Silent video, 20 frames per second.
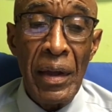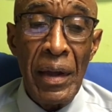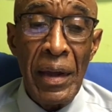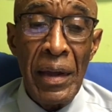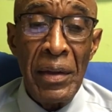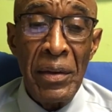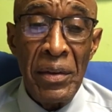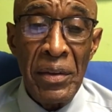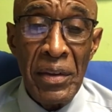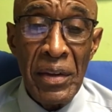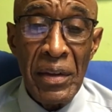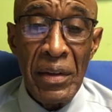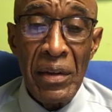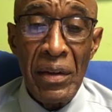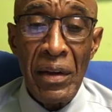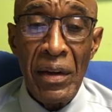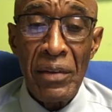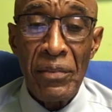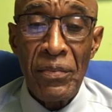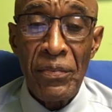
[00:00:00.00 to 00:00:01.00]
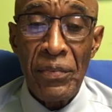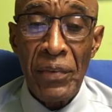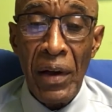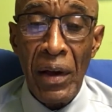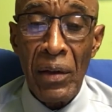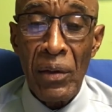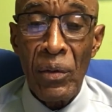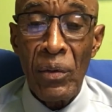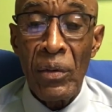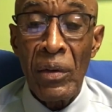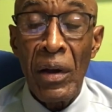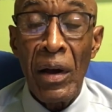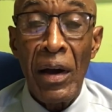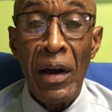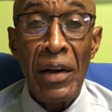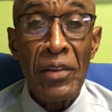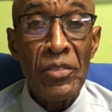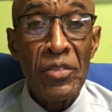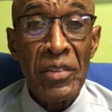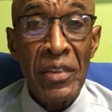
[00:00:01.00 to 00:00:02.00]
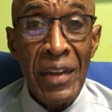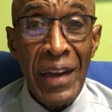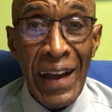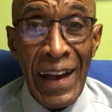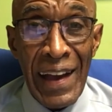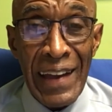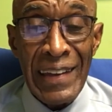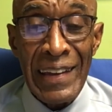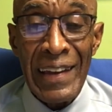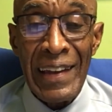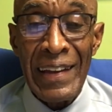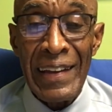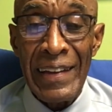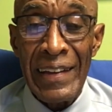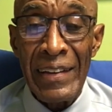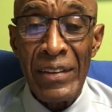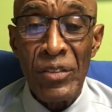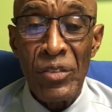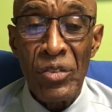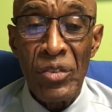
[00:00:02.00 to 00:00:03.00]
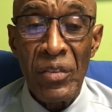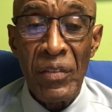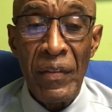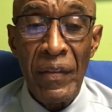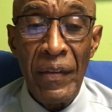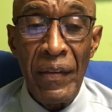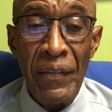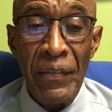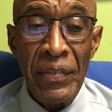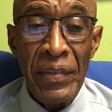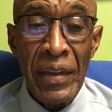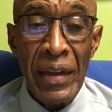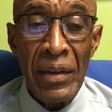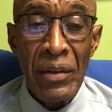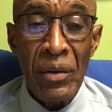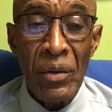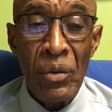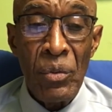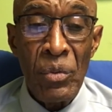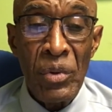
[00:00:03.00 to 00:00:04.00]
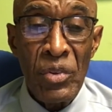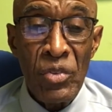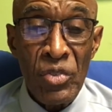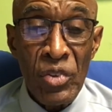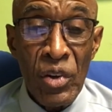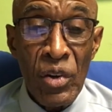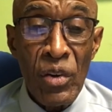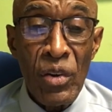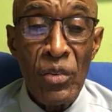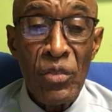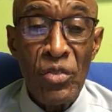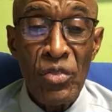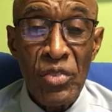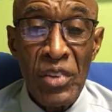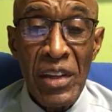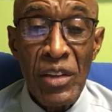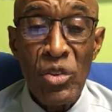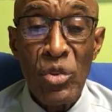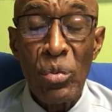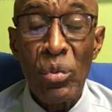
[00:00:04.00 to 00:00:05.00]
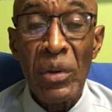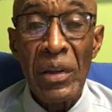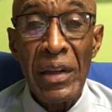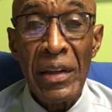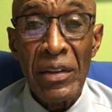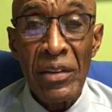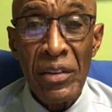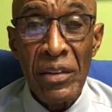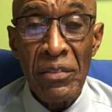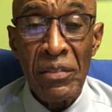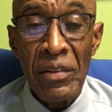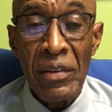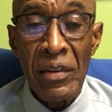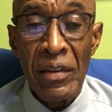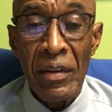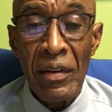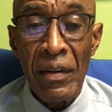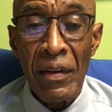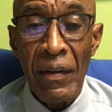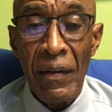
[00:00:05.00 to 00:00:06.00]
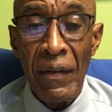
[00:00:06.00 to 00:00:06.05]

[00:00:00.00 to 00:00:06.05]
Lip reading: and did not follow God's guidelines that reserve sexual activity